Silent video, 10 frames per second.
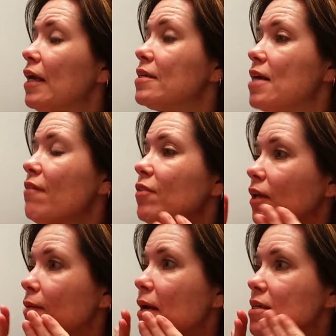and it
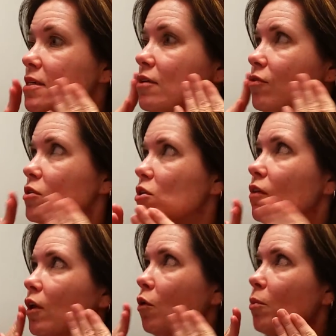definitely makes a difference on
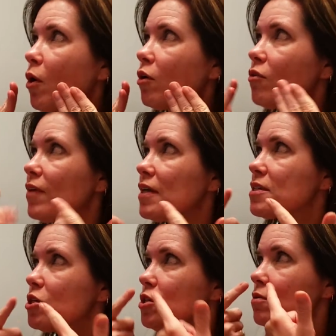the lower part of your face
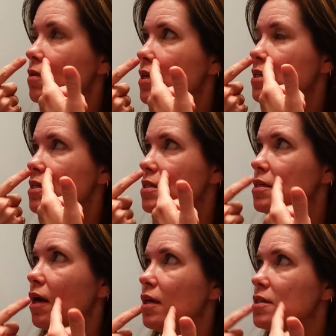because you this is
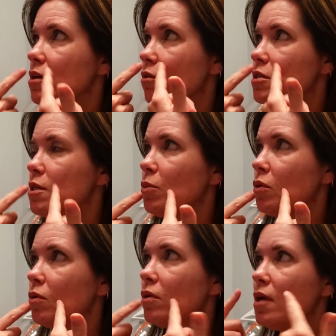not as
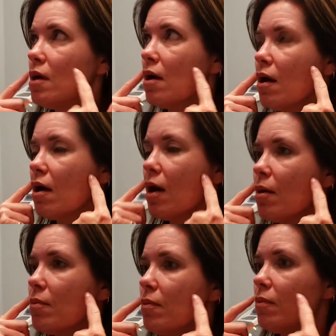noticeable. Uh-huh.
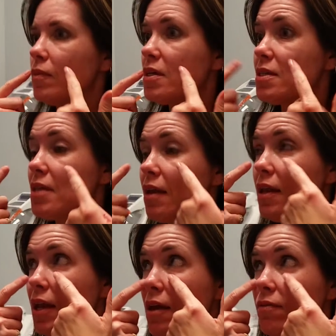um, this is, and then
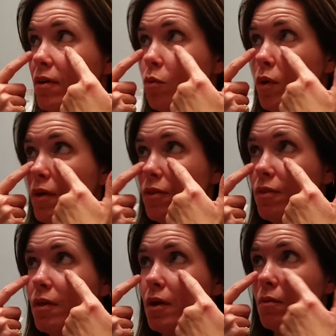even with
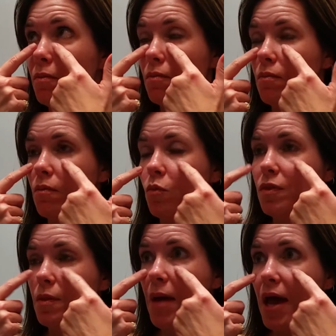the with
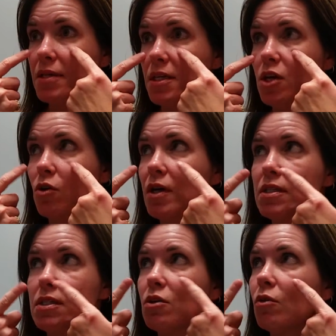the bags here, it's
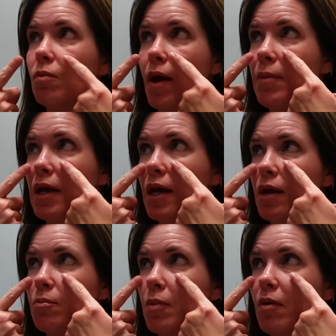still. I mean, it kind
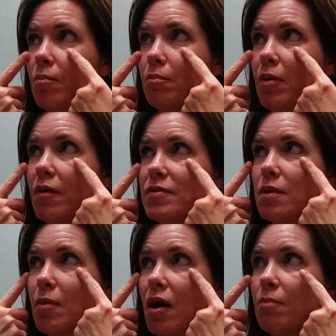of puffs
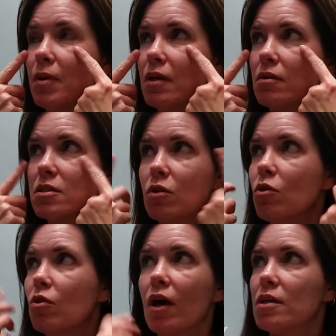them up, and so they're
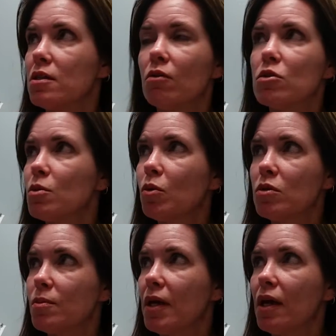not as noticeable
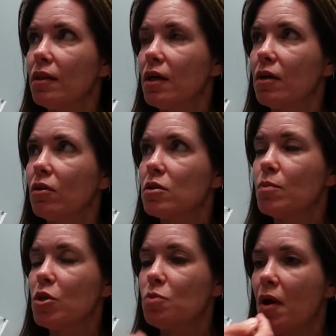to me. Right. I think it looks
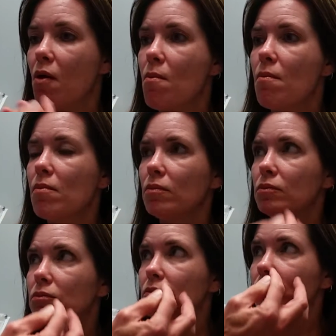much better. So what she's
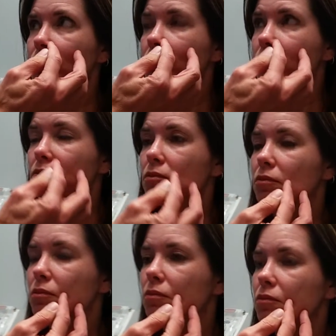describing, her
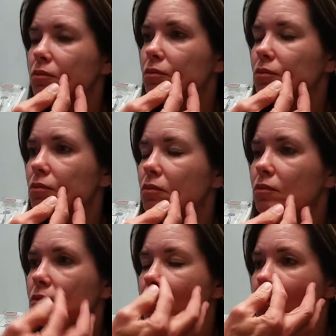nasal labial
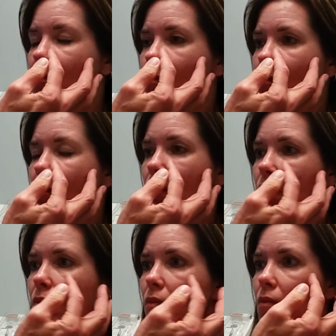folds are better.
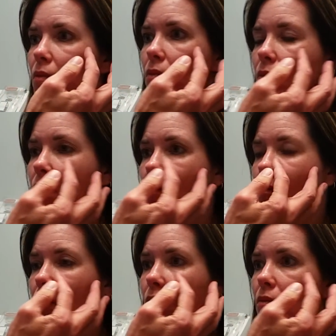Uh,
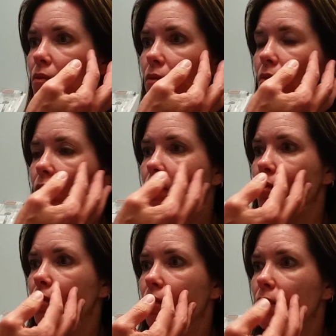infraorbital
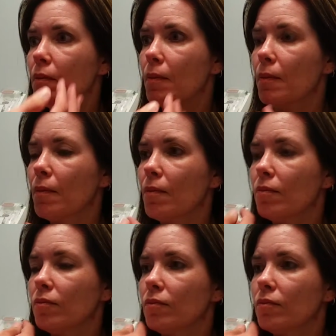hollows are better.